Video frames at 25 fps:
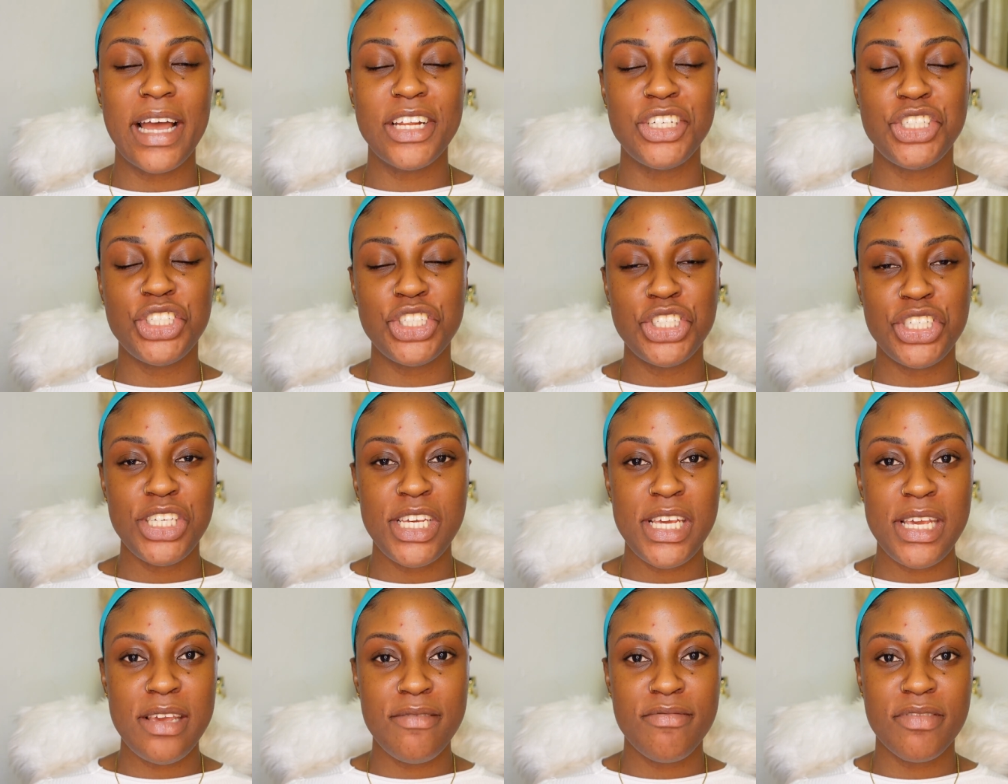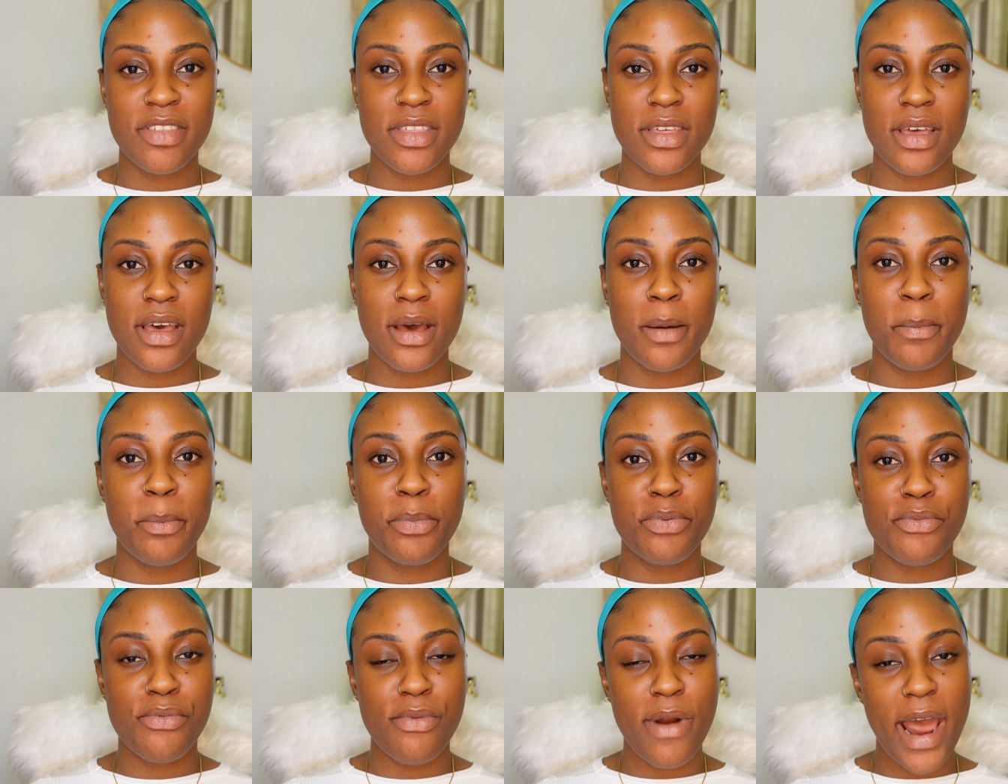achieve
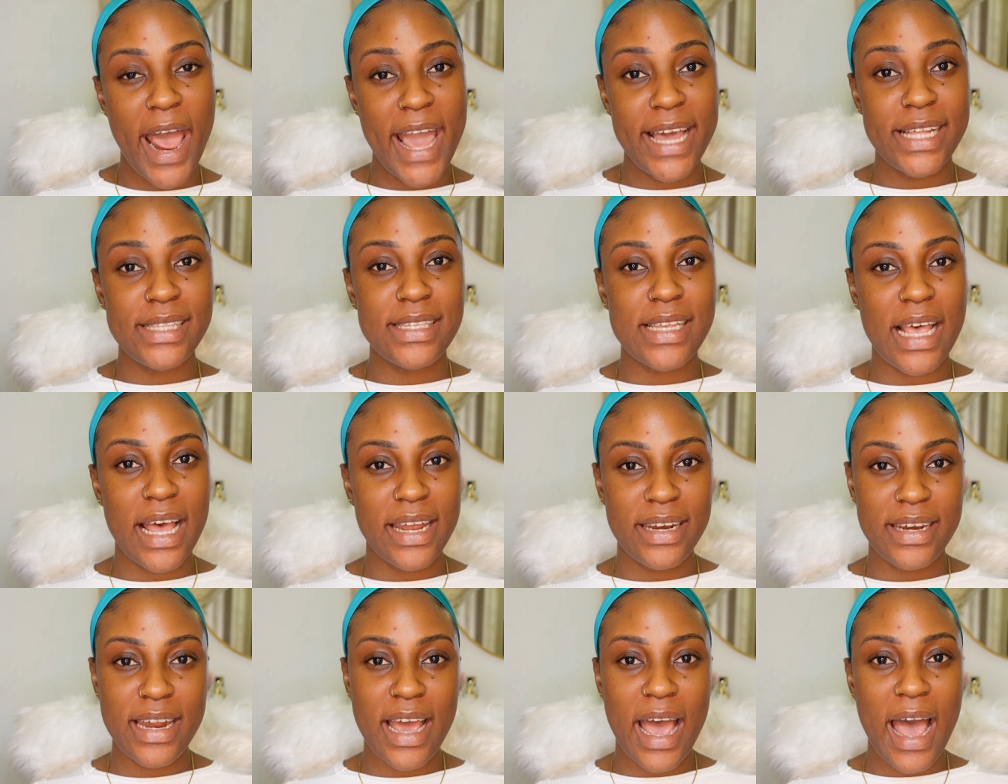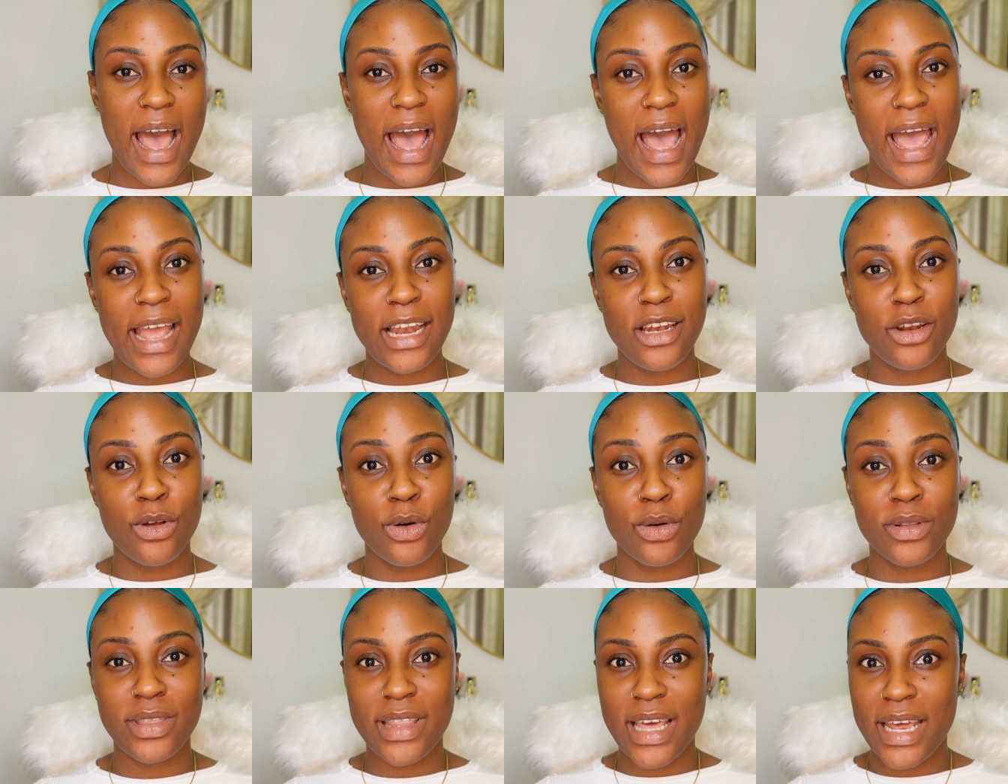the bright under eye
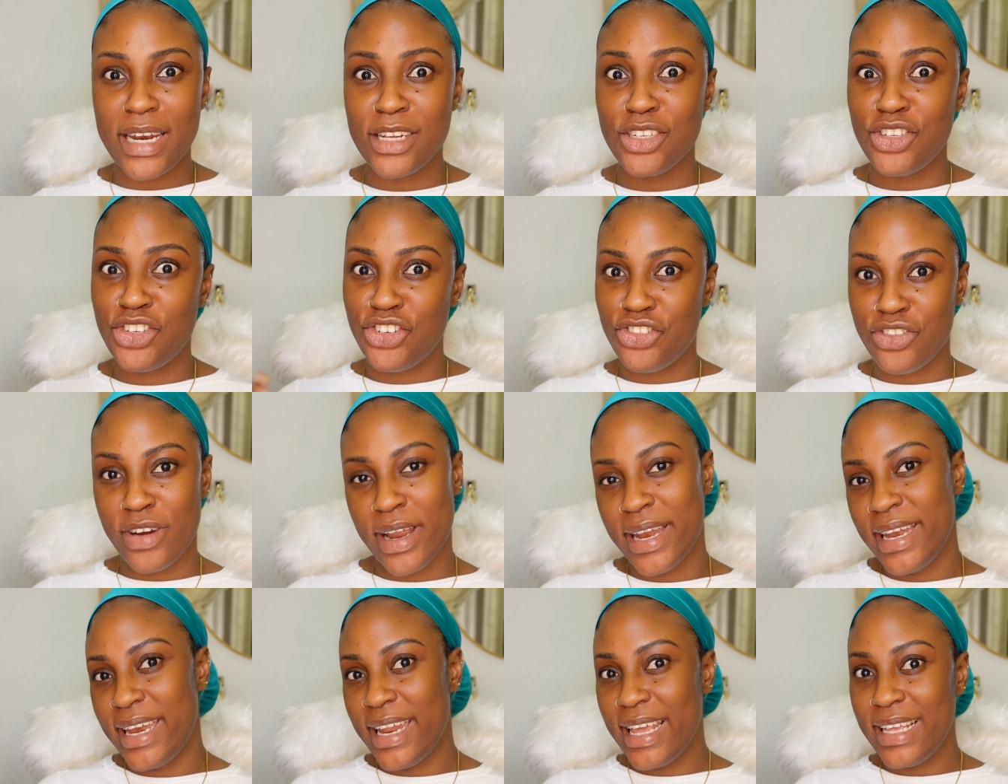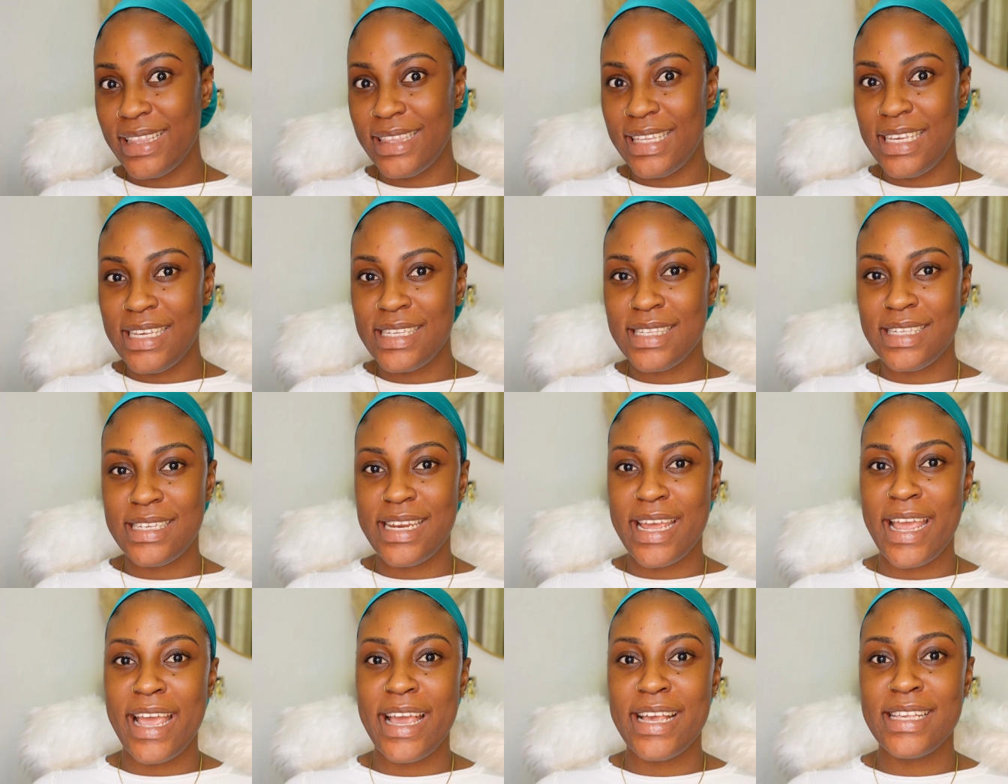look that is trending these
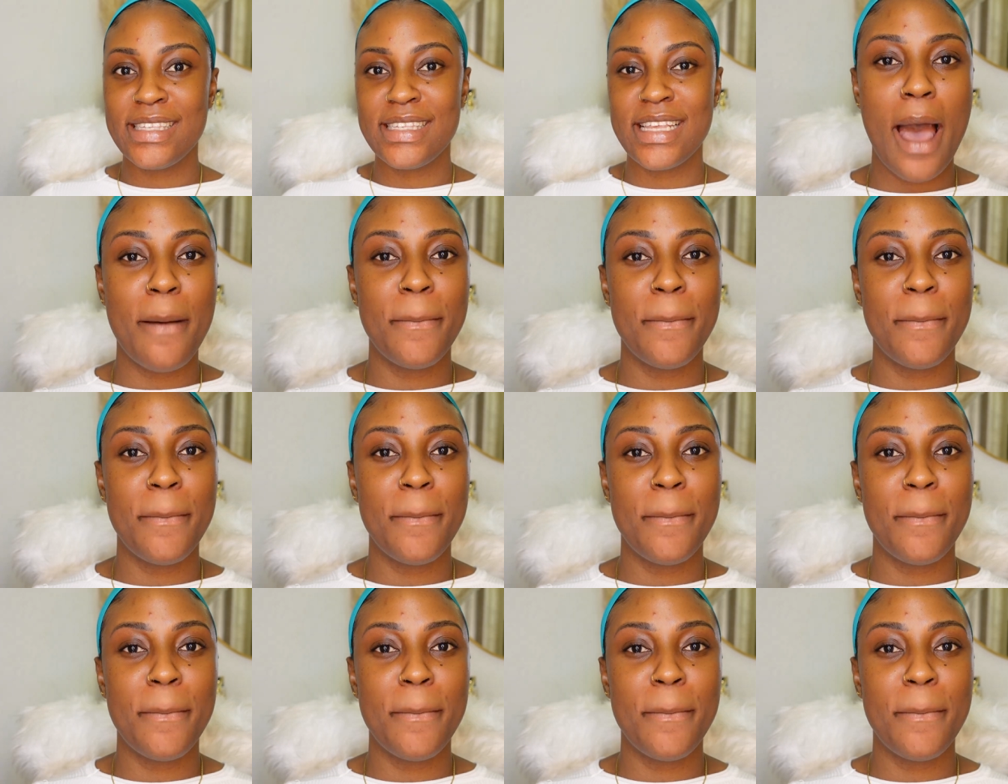days.